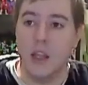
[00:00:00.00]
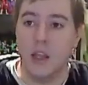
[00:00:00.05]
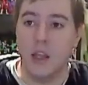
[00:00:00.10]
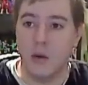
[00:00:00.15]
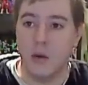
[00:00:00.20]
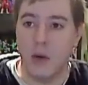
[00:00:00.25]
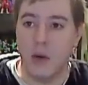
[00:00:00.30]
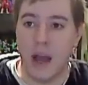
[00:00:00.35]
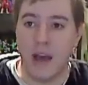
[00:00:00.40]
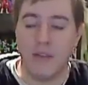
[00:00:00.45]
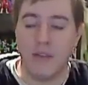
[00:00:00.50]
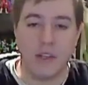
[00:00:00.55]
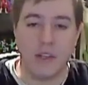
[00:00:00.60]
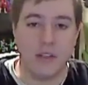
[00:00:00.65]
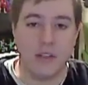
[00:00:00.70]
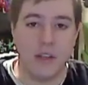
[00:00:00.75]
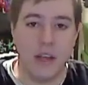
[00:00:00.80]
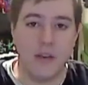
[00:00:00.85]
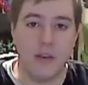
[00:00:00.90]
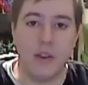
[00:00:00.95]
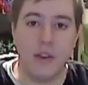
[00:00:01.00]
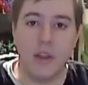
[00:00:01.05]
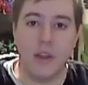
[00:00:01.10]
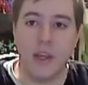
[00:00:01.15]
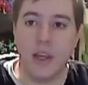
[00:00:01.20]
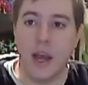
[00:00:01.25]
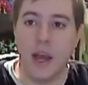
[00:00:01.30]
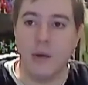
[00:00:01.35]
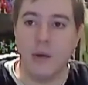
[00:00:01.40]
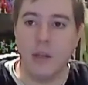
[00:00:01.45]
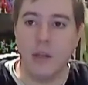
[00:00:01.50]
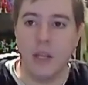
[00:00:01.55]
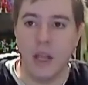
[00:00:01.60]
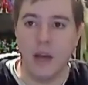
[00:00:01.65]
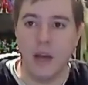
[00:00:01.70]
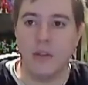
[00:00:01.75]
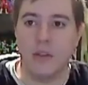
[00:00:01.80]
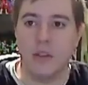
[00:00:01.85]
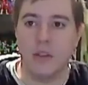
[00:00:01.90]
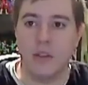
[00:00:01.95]
the graphics and everything, I would
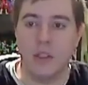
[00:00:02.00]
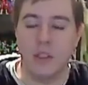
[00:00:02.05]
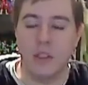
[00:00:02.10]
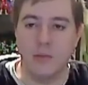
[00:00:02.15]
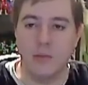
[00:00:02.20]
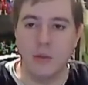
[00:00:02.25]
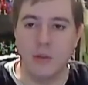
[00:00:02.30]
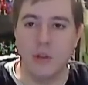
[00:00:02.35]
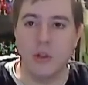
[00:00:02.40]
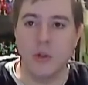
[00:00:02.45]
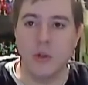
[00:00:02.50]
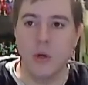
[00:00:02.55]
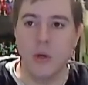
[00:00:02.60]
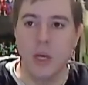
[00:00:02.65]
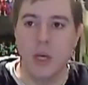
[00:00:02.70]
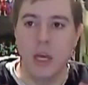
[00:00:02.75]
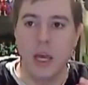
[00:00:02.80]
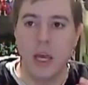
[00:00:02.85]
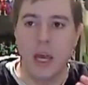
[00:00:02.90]
love to see them do